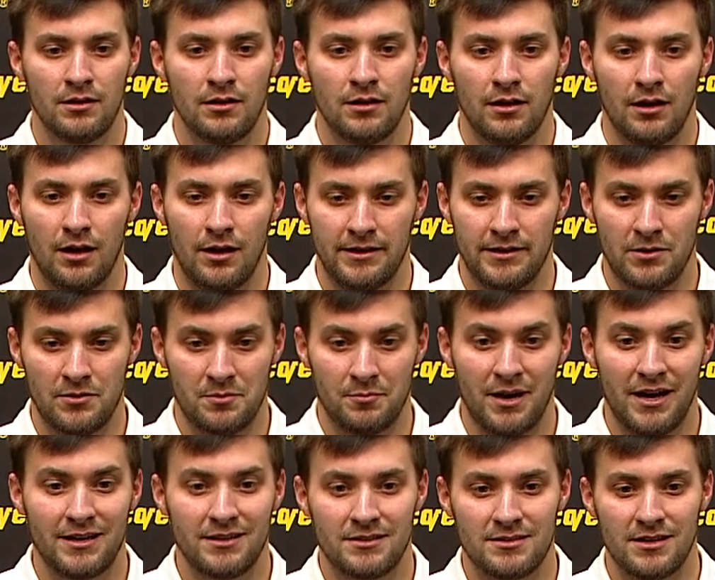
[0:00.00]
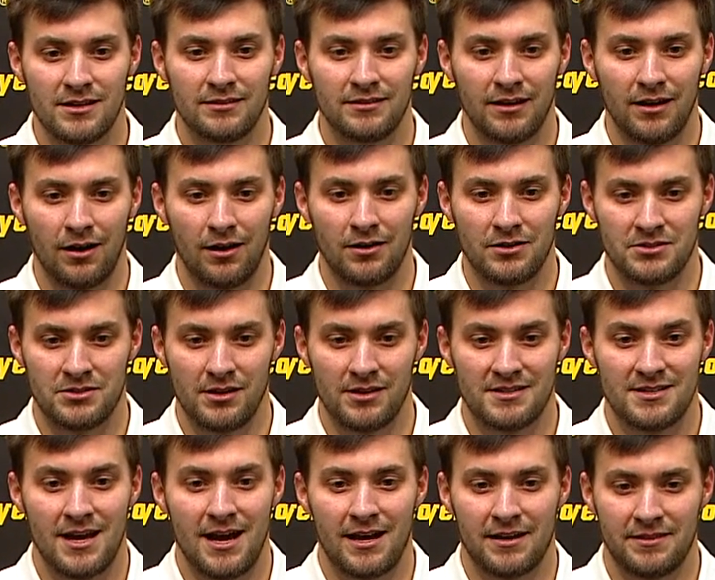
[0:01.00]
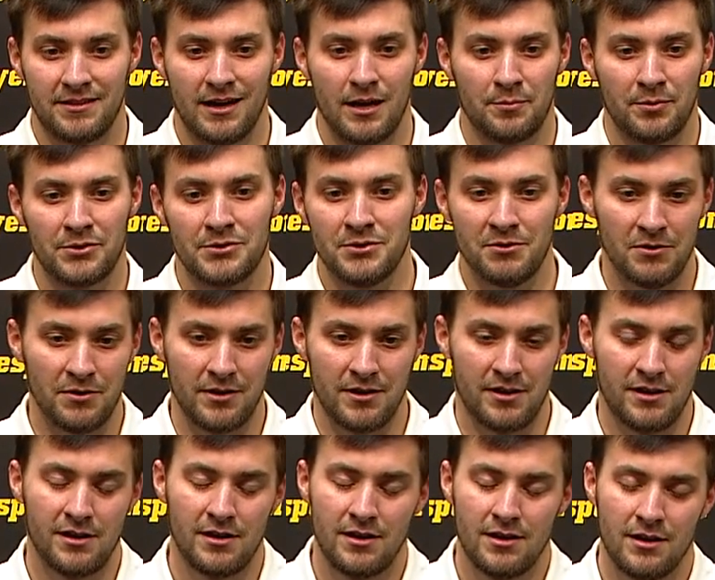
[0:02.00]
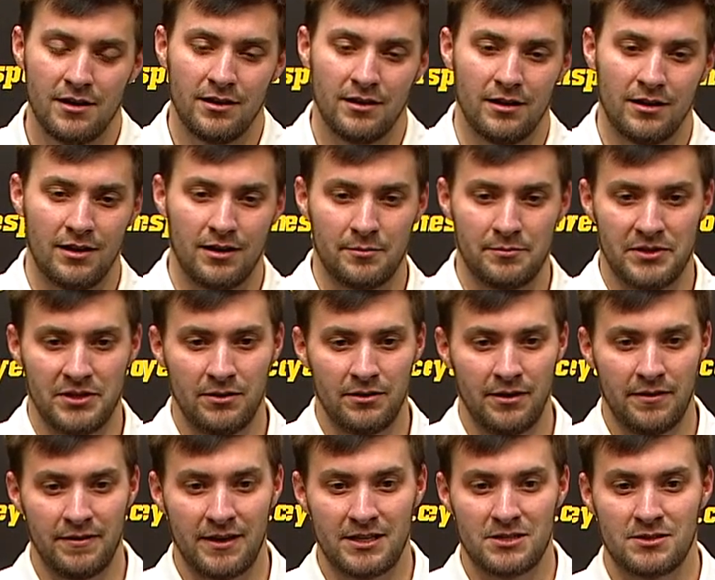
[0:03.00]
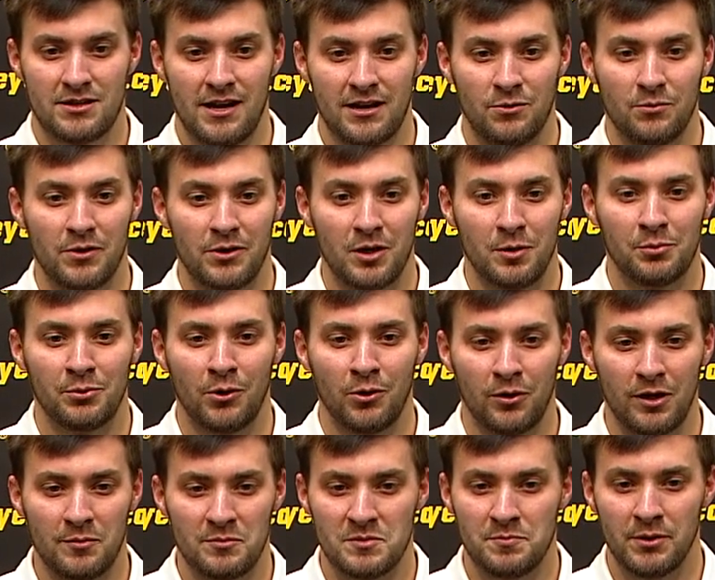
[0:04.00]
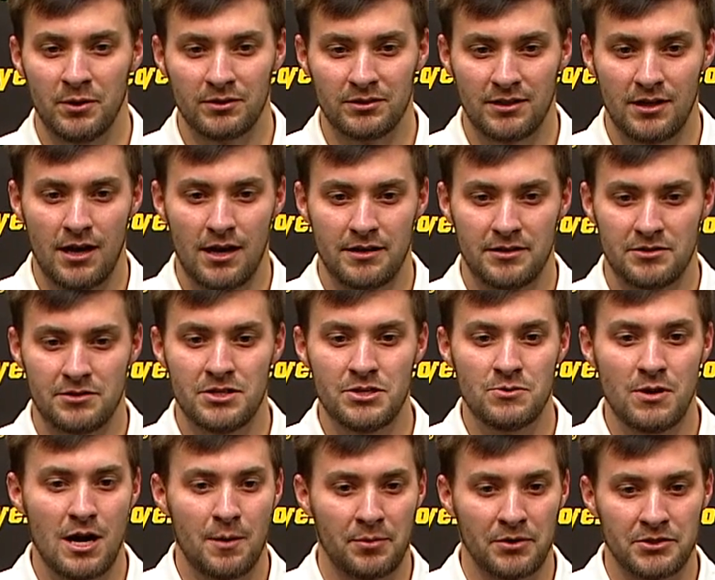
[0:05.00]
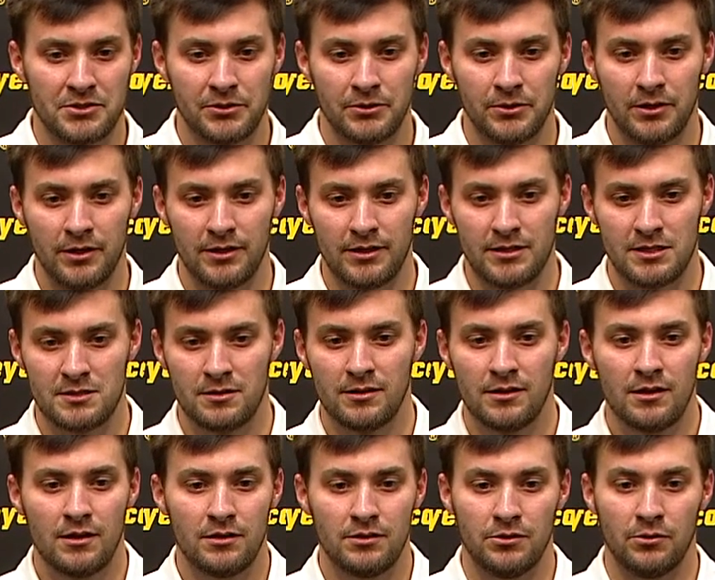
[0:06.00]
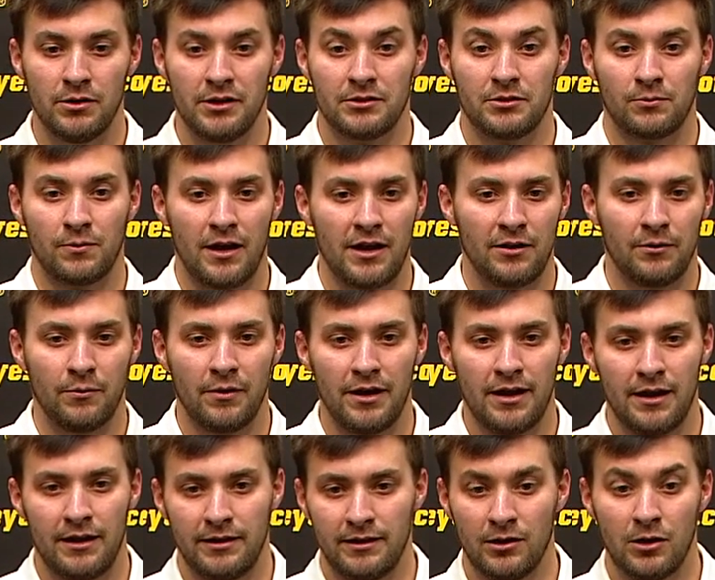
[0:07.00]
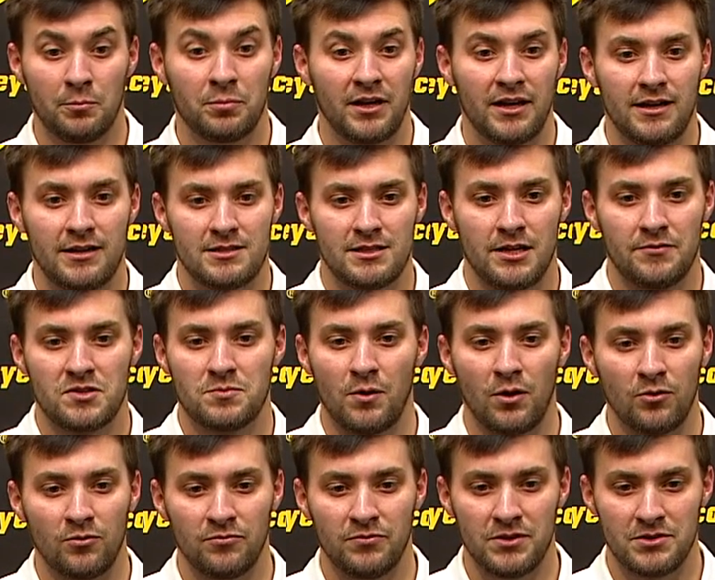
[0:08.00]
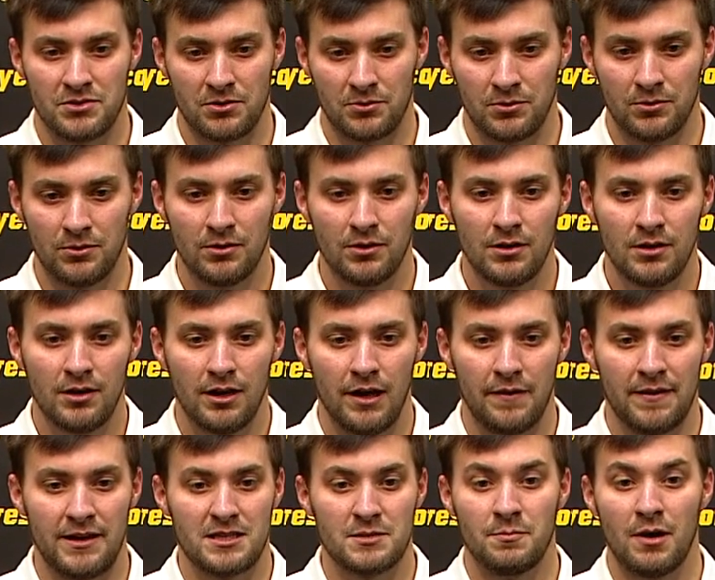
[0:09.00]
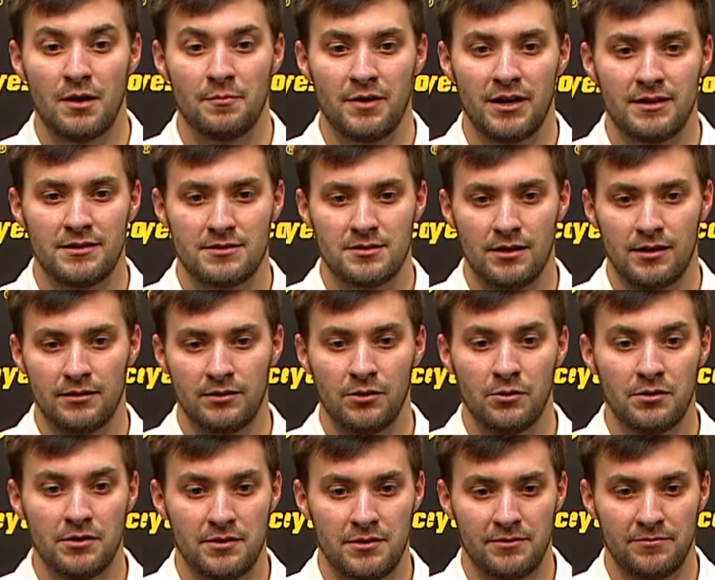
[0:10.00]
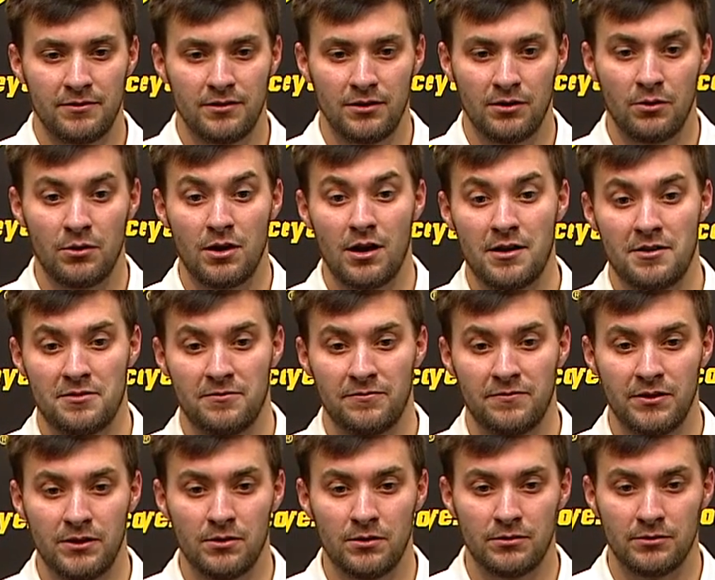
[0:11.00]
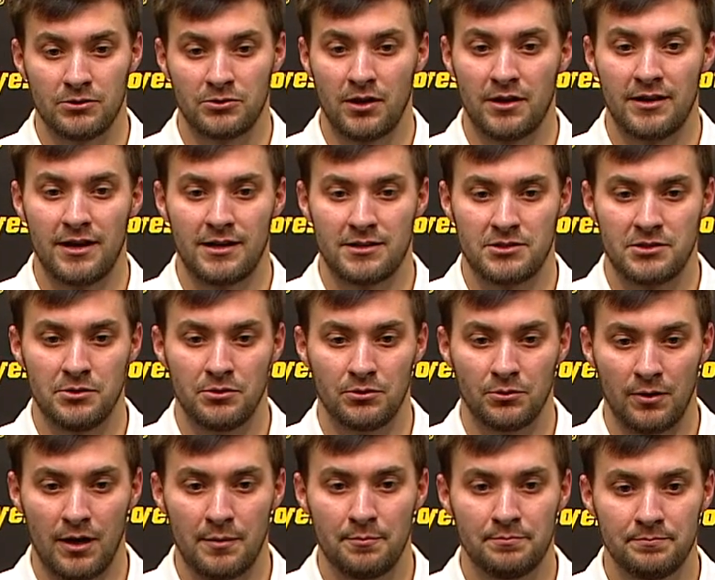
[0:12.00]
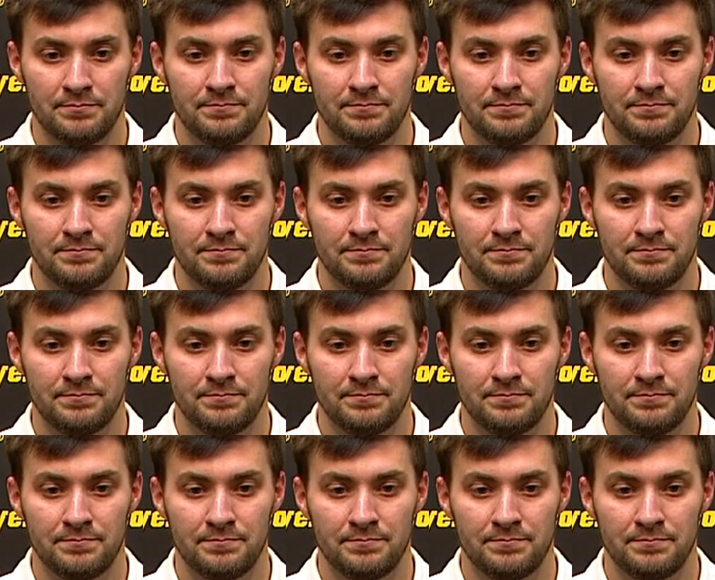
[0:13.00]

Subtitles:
You know, the mindset there is attack the opportunity. And that's kind of what our program's built on, is new opportunities, doing it the right way, and, you know, playing tough, smart, and physical. And that's my mindset going onto the field and then trying to execute the rep.